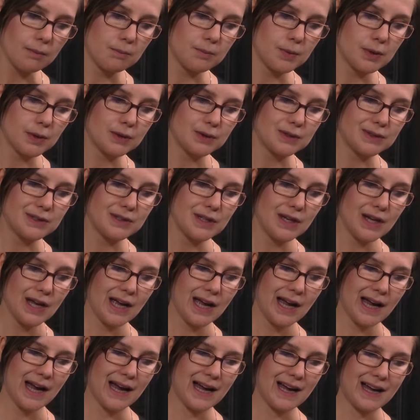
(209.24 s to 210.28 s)
build
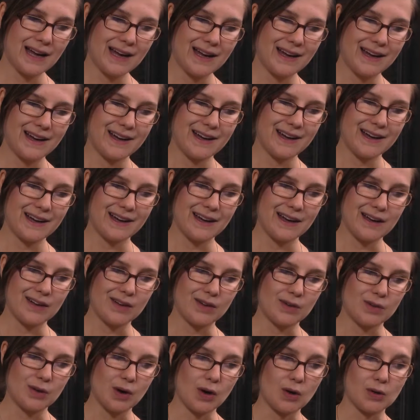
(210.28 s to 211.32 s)

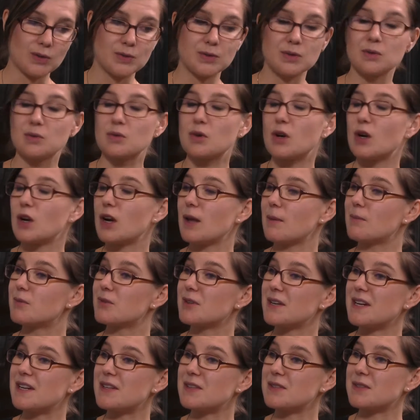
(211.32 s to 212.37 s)
also
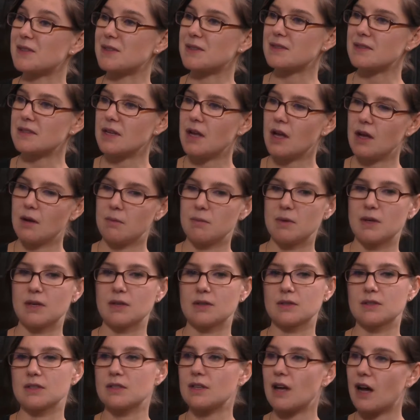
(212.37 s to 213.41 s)
collaborations,
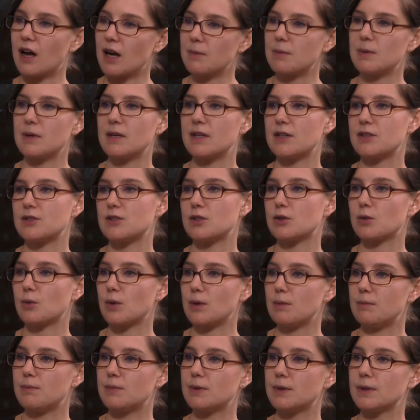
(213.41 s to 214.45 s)
because in Hyperledger
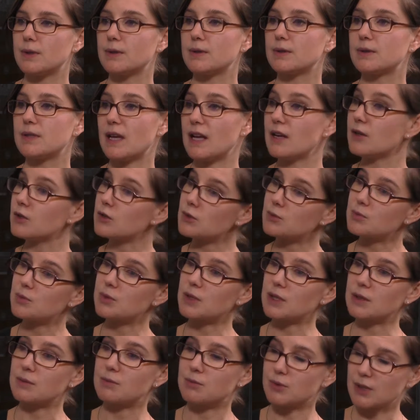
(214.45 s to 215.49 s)
we build
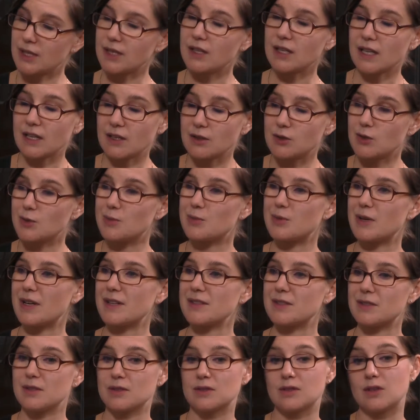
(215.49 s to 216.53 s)
bring
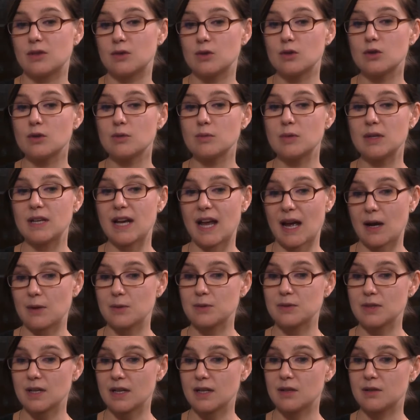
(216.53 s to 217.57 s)
enterprises that normally
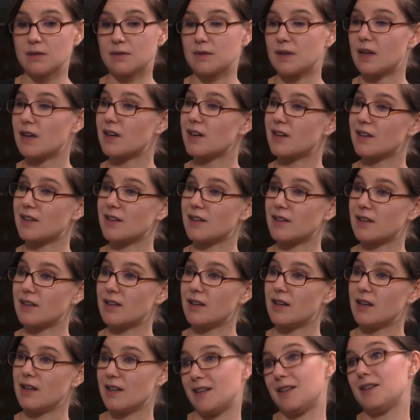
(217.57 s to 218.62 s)
outside of our
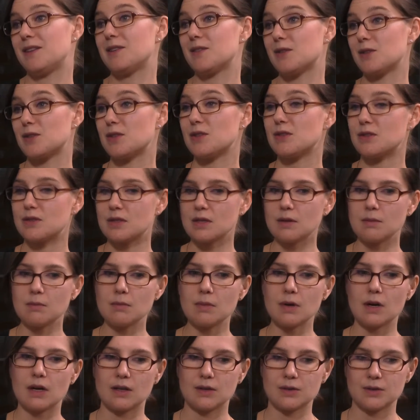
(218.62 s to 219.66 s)

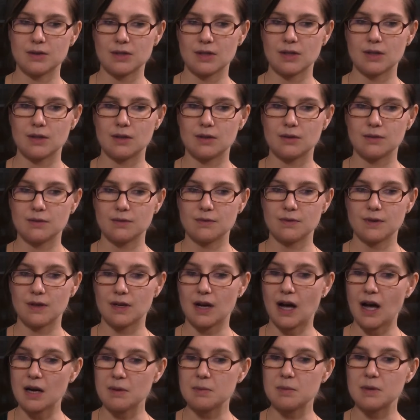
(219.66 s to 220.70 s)
ecosystem, outside of
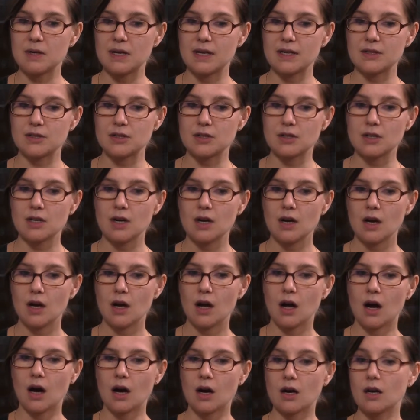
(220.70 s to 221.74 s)
Hyperledger,
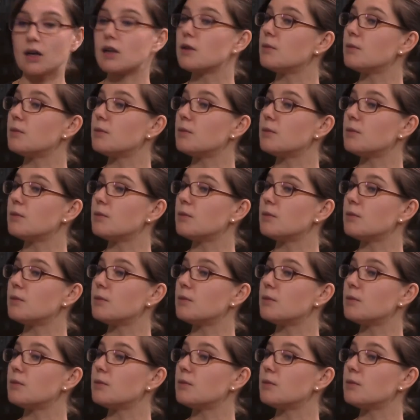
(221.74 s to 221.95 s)
are